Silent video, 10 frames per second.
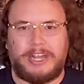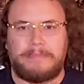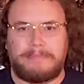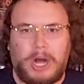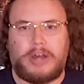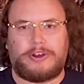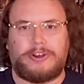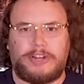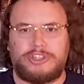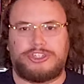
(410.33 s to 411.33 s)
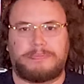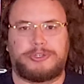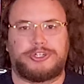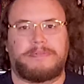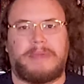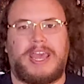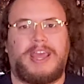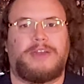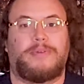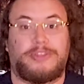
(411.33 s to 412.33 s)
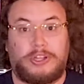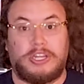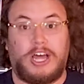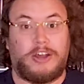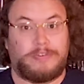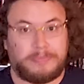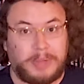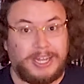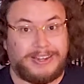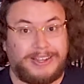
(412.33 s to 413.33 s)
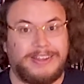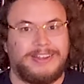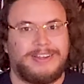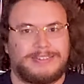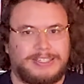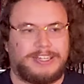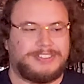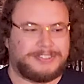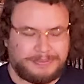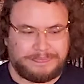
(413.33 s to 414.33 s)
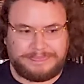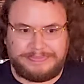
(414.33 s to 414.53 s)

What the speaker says: a modern Egyptian man with a lot of money, because